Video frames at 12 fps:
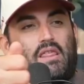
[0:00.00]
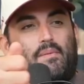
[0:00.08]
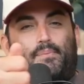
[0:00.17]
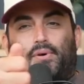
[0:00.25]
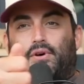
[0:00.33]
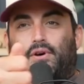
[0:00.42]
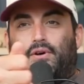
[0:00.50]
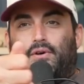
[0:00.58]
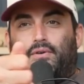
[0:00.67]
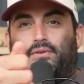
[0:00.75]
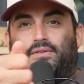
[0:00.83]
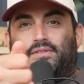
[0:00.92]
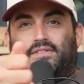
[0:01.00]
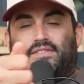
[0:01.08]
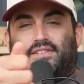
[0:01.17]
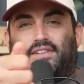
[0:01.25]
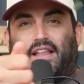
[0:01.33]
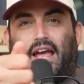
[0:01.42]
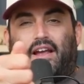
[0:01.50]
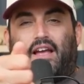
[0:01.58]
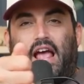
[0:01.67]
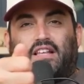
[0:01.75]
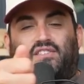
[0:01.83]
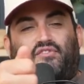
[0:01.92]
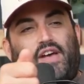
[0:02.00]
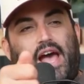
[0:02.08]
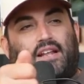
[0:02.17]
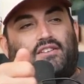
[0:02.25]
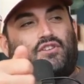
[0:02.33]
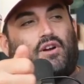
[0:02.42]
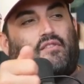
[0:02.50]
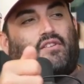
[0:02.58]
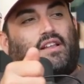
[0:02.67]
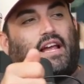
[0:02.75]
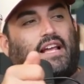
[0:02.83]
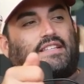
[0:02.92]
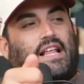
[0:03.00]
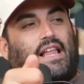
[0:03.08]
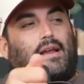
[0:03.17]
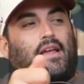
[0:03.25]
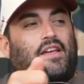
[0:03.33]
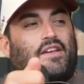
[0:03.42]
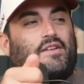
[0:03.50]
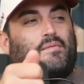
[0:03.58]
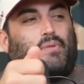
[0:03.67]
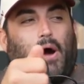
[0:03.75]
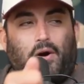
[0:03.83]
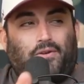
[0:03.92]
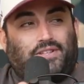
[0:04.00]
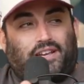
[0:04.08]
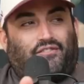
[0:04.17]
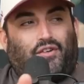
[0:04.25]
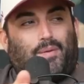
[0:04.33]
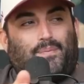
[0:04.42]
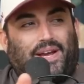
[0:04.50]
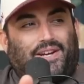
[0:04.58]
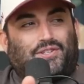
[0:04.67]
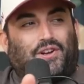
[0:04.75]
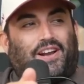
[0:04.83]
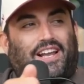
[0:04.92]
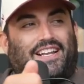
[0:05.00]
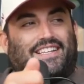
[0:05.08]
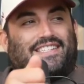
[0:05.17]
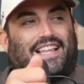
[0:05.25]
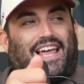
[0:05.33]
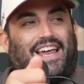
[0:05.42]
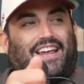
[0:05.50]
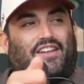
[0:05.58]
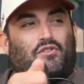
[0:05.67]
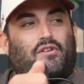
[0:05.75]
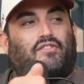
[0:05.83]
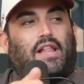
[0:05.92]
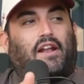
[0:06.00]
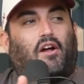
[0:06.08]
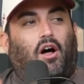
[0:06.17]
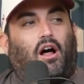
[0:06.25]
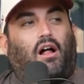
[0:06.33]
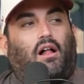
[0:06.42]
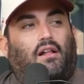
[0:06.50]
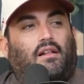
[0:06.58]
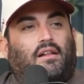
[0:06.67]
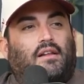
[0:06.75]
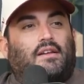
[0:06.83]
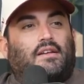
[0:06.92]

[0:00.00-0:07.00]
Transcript: the Pooh, as fat as you're ever. It's not posing for a picture. It is you have let all